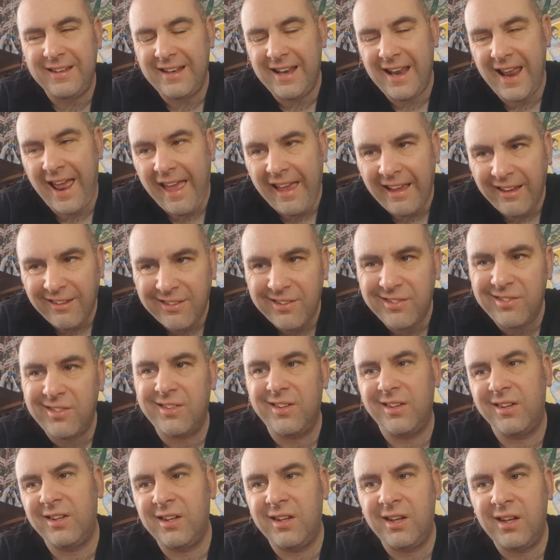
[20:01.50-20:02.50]

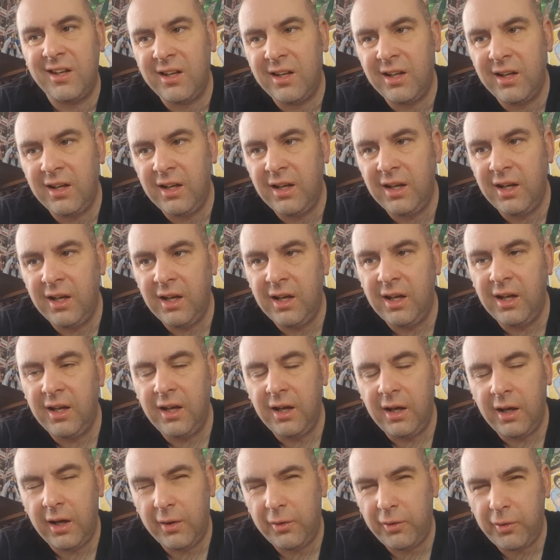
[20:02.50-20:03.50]
next,
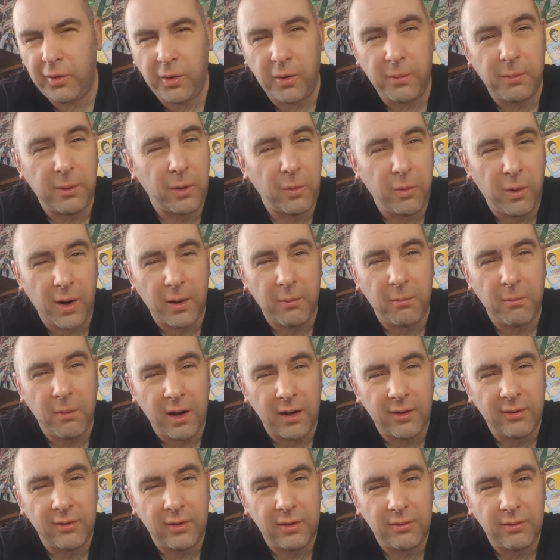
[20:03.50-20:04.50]
It's going to be quite
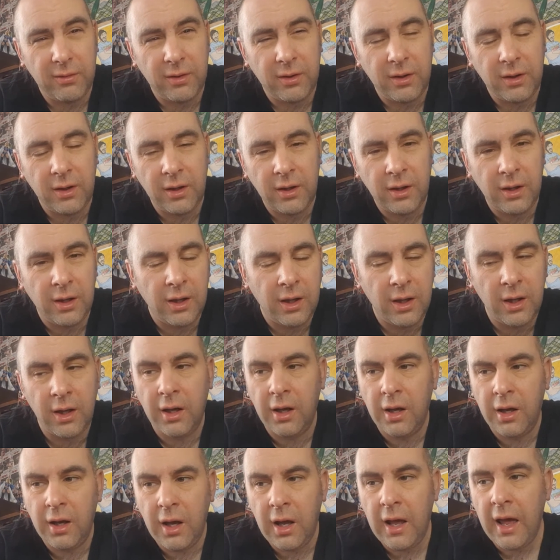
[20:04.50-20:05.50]
massive.
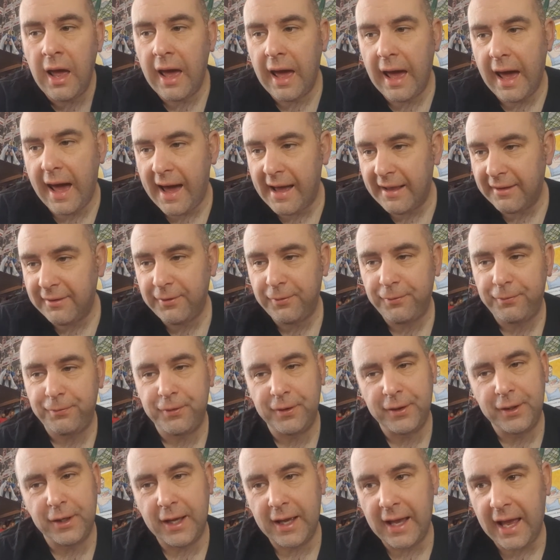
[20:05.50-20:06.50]
As
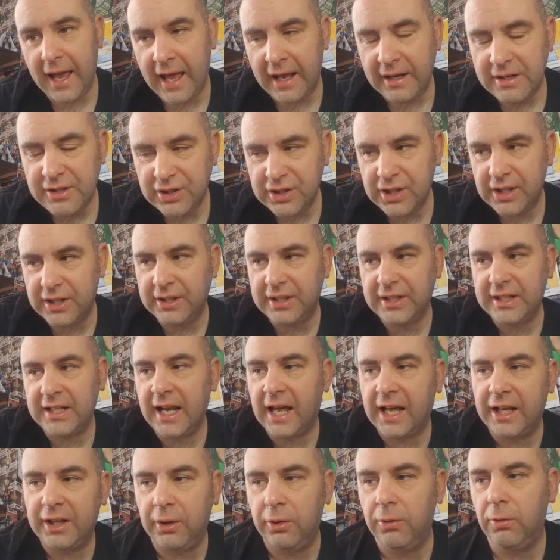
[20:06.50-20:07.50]
for Edge and
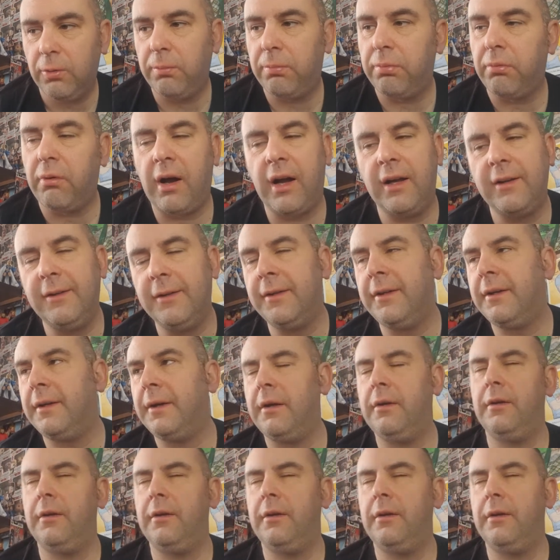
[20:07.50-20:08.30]
Daniel Bryan,